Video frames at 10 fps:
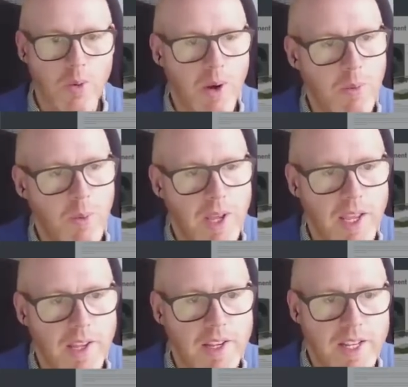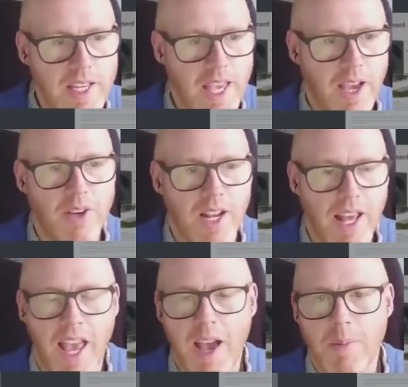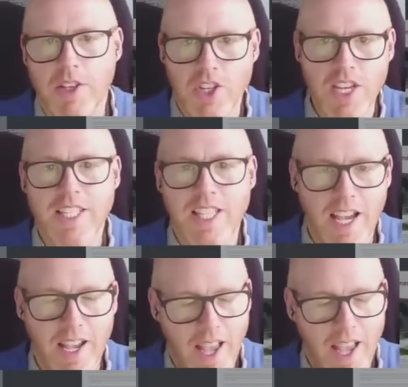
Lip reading: when we calculate how much heat it